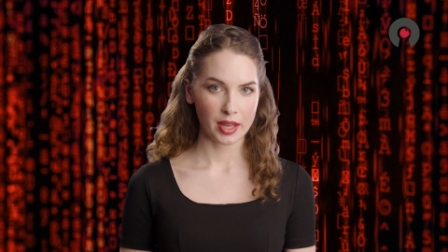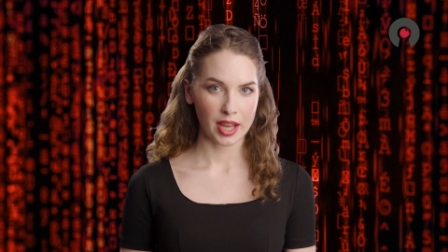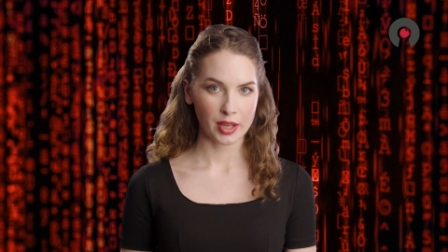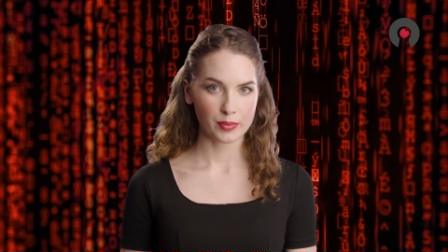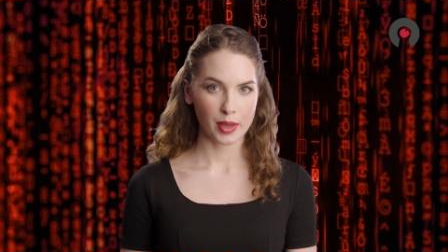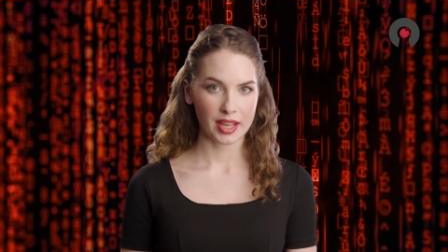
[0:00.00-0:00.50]

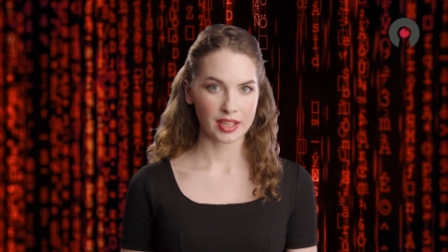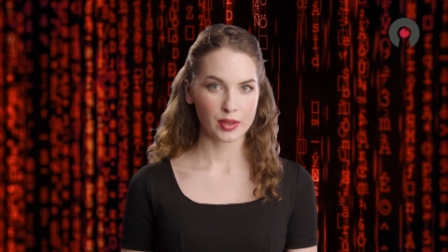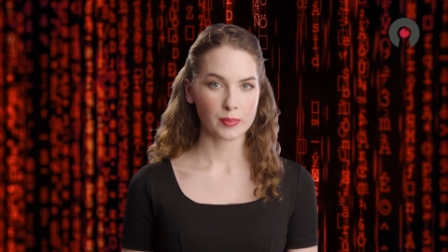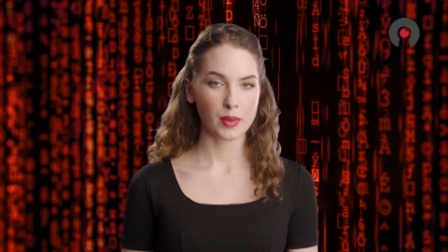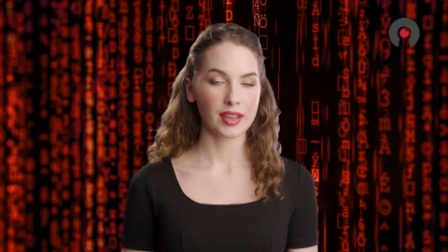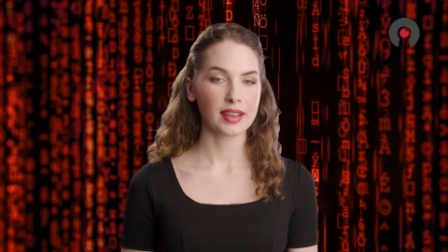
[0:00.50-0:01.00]
and
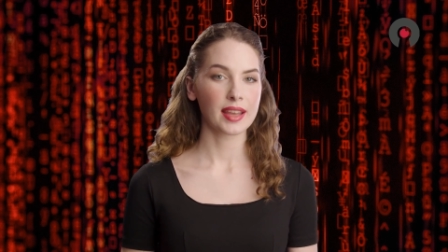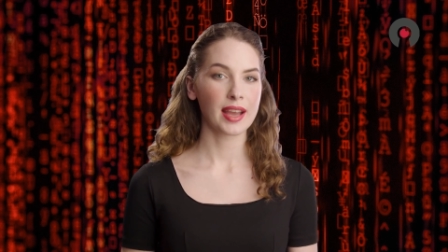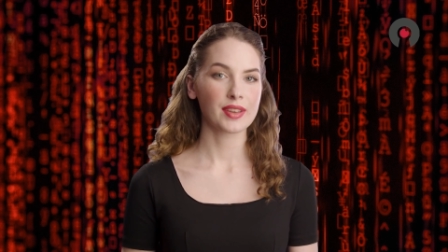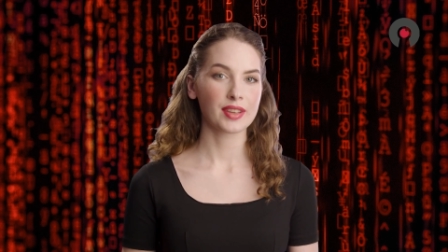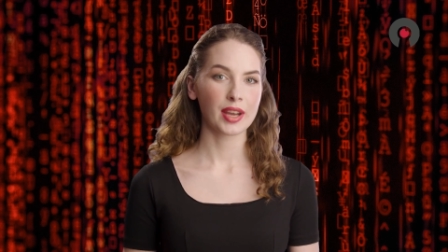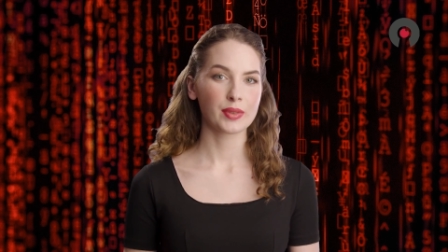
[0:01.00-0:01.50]
ransomware
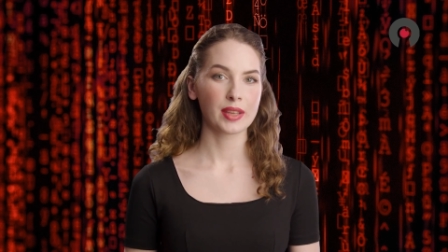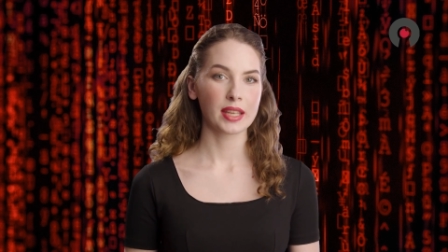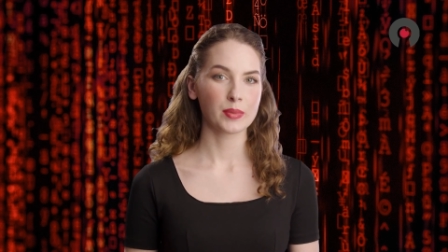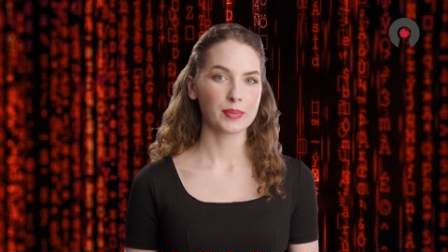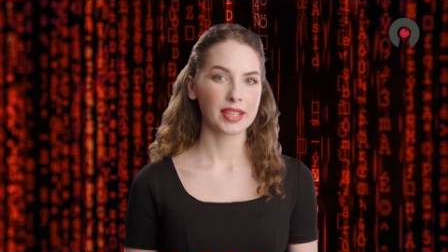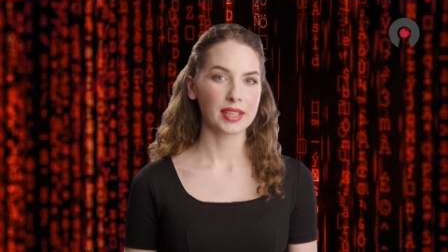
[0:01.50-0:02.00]
attacks are
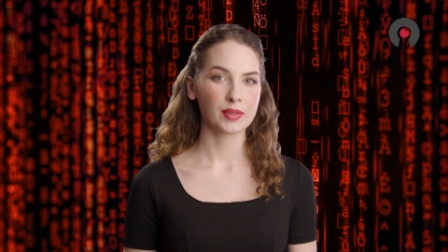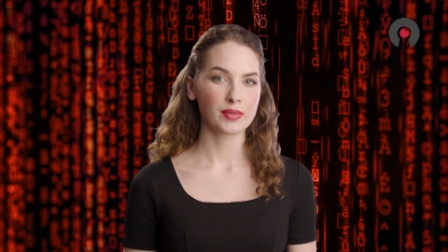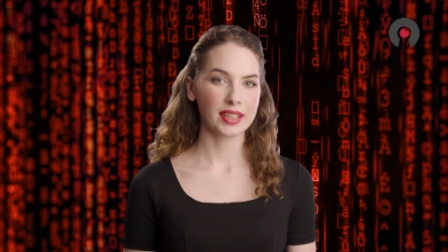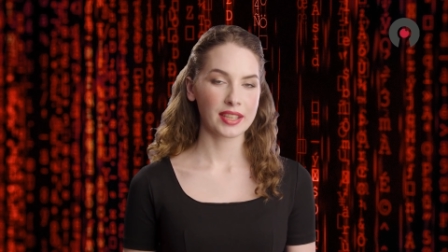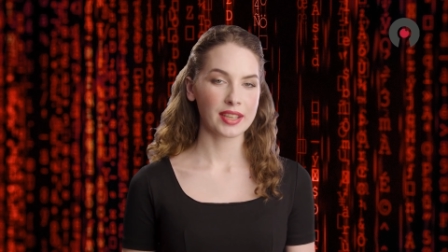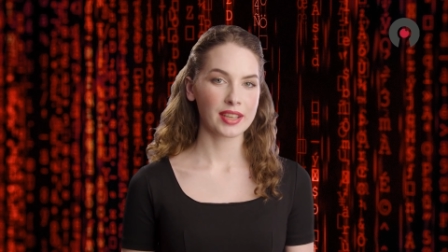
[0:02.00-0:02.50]
becoming
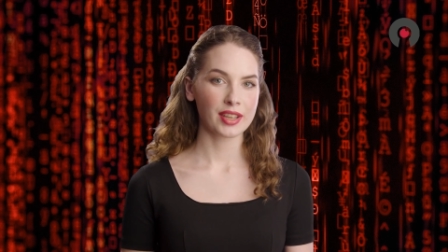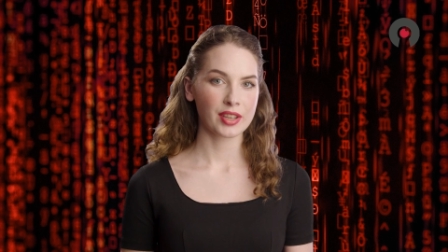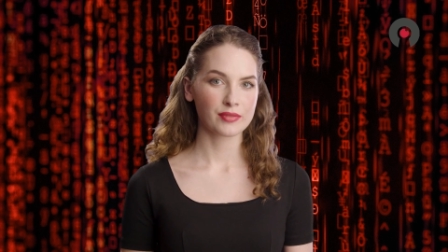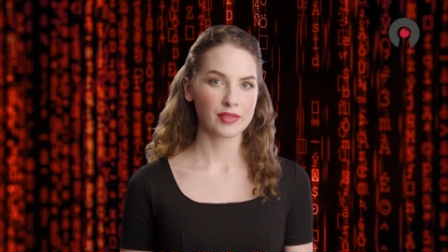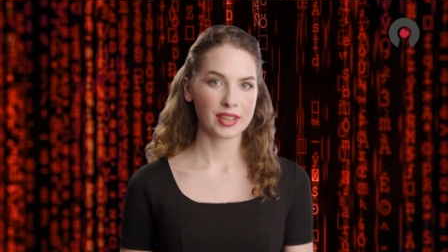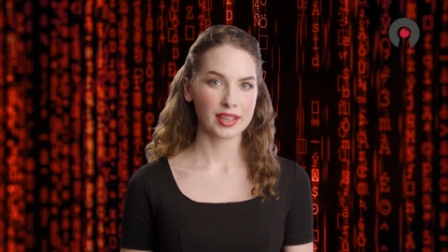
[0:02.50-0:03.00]
increasingly
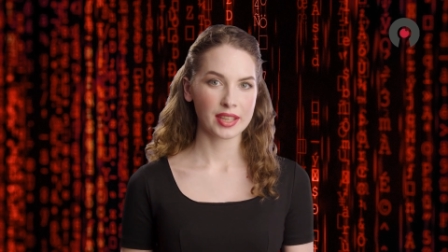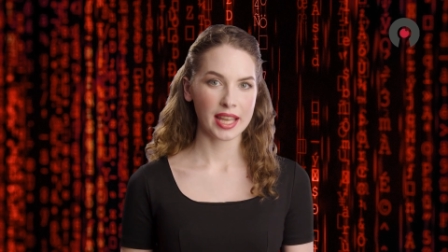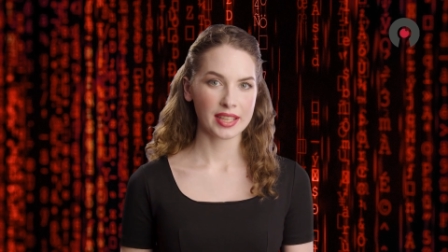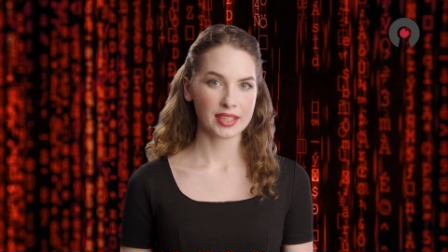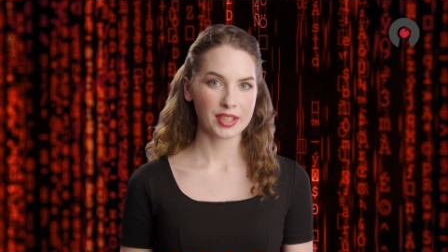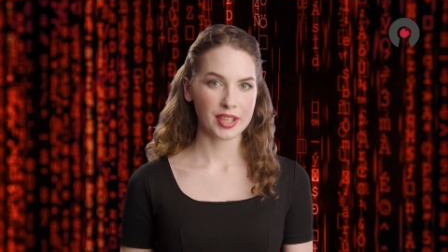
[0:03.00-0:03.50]

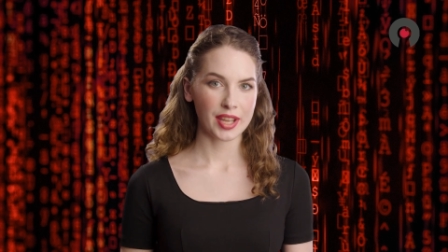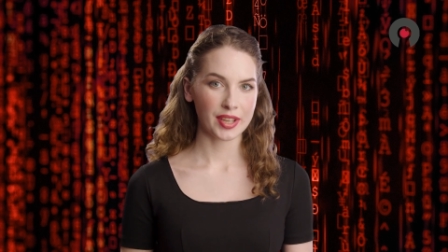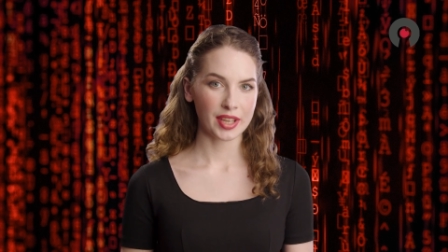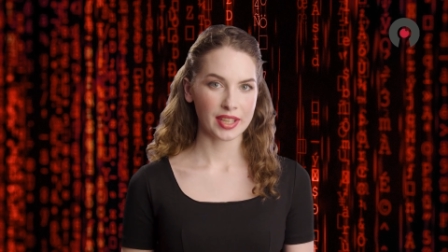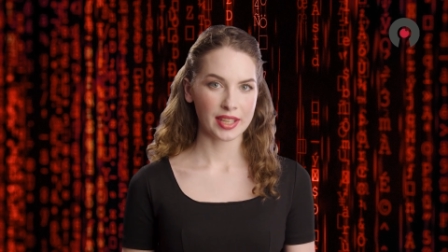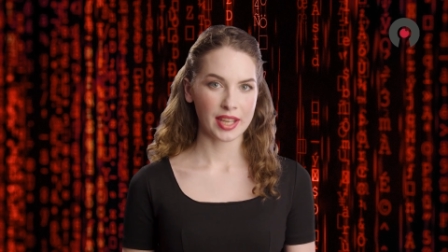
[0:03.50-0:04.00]
sophisticated and
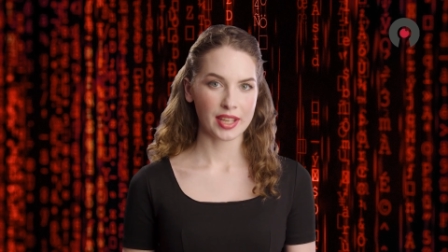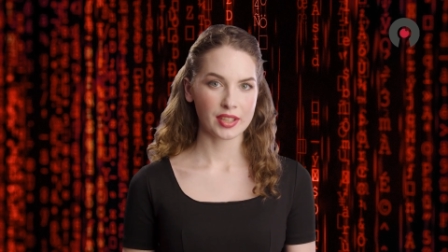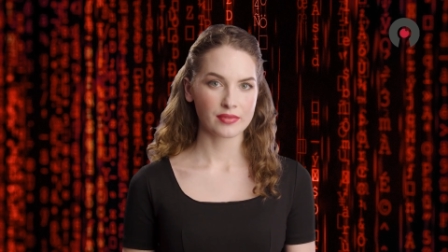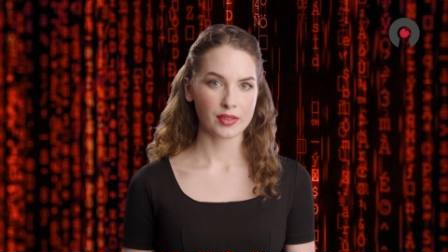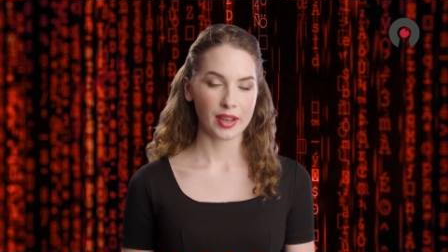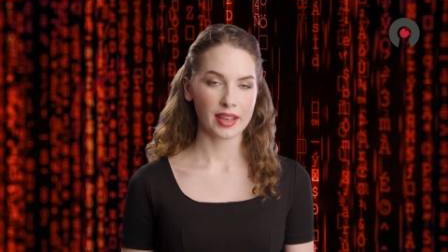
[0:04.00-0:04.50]
are a
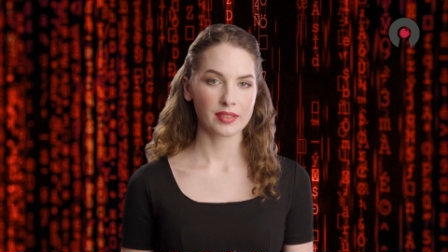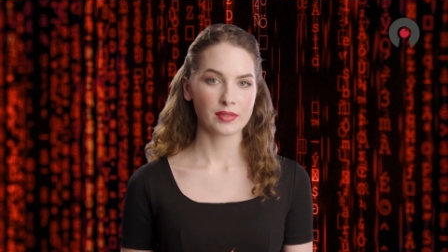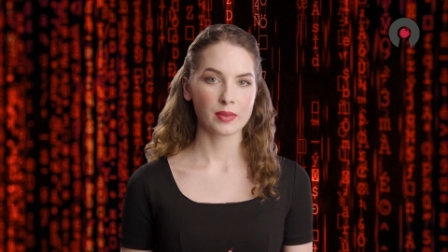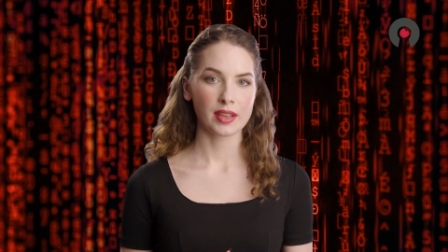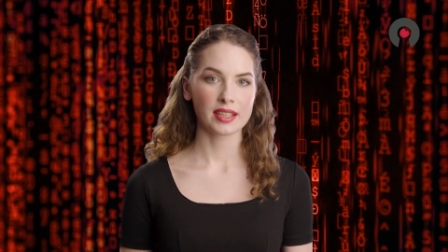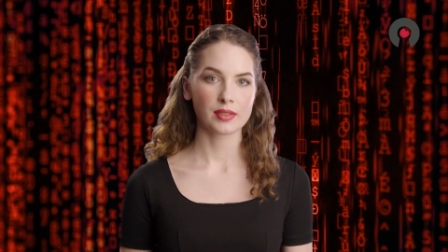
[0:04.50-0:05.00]
significant
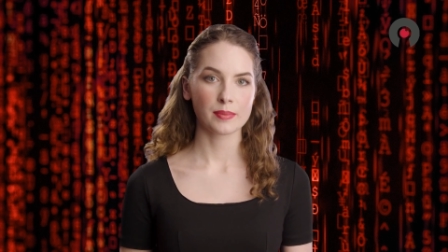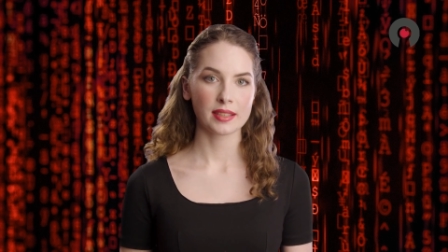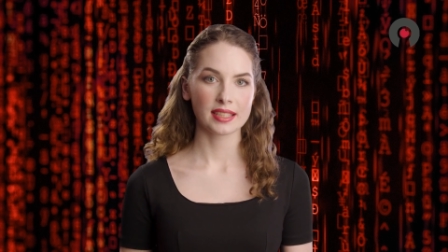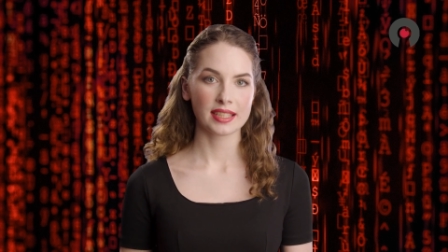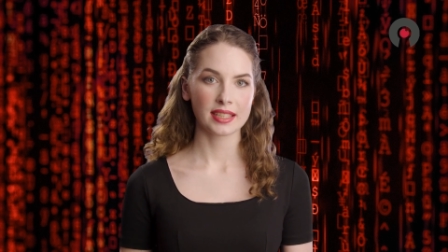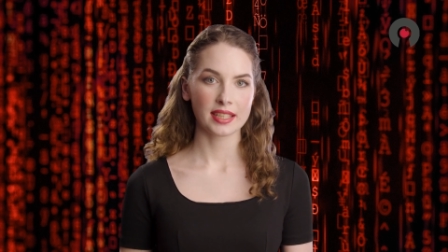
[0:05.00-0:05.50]
threat to
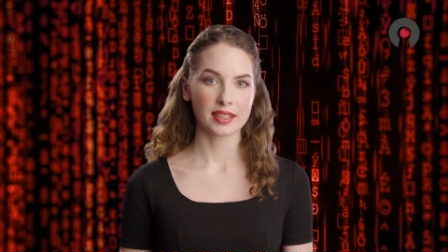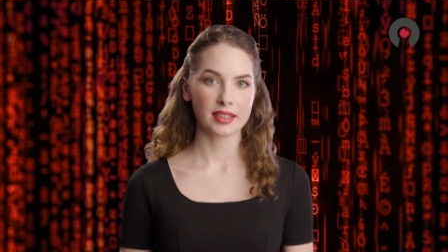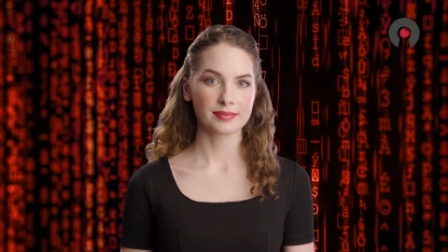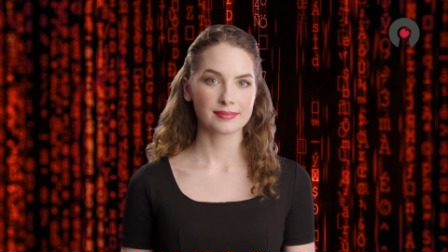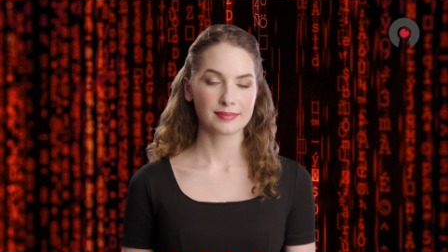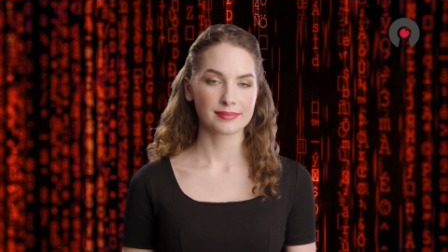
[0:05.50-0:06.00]
businesses.